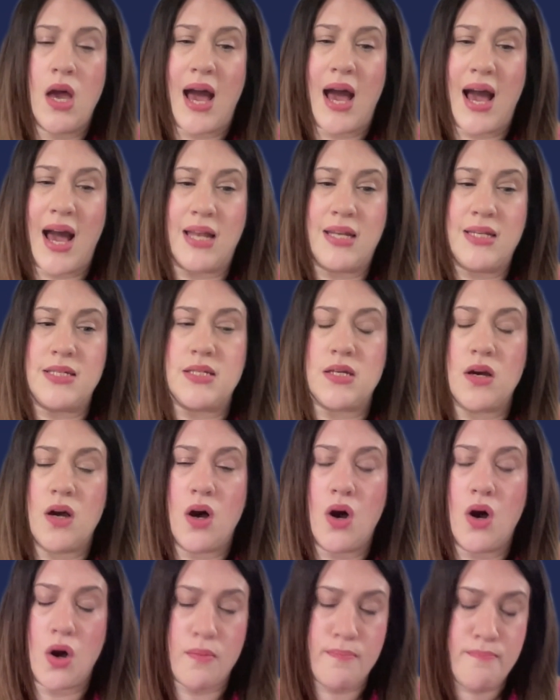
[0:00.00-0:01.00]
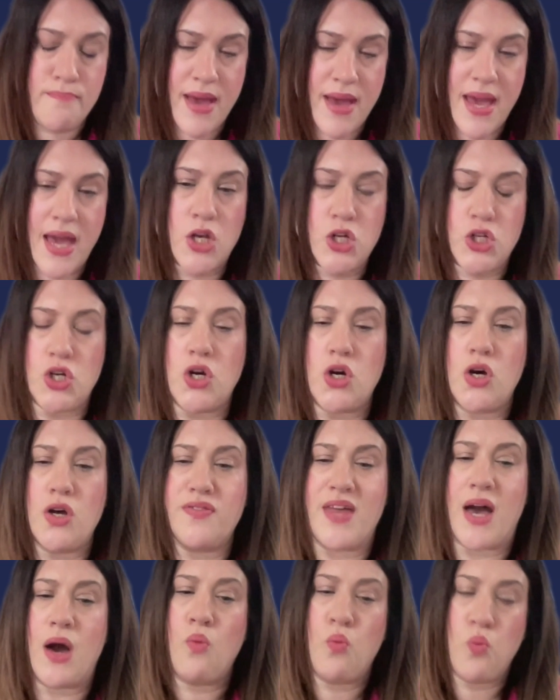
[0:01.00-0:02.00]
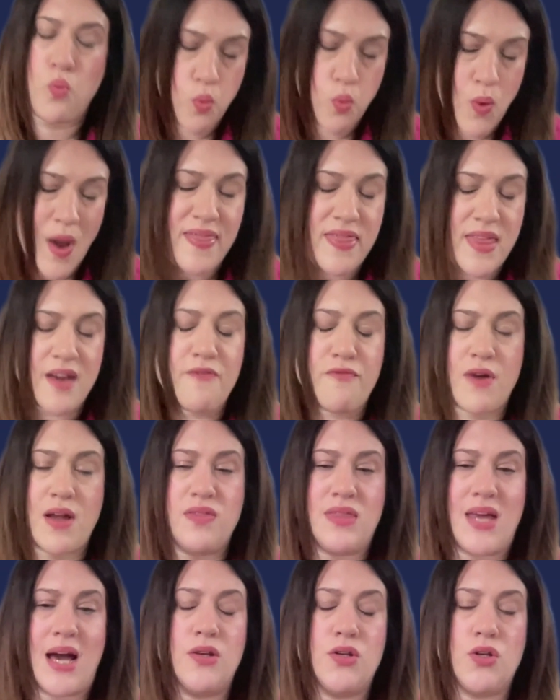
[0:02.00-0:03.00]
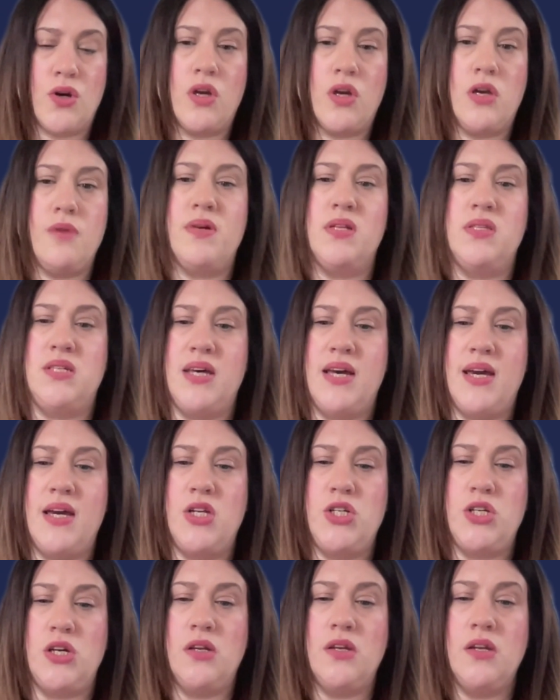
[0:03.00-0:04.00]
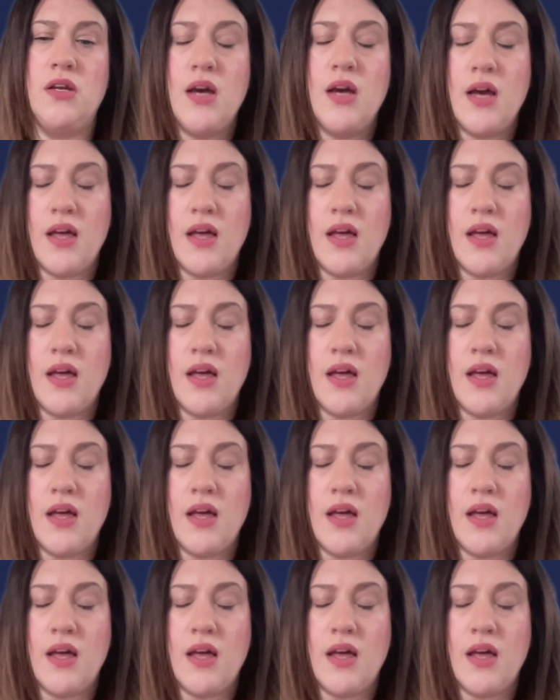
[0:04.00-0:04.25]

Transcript: and make sure that when they've read that documentation,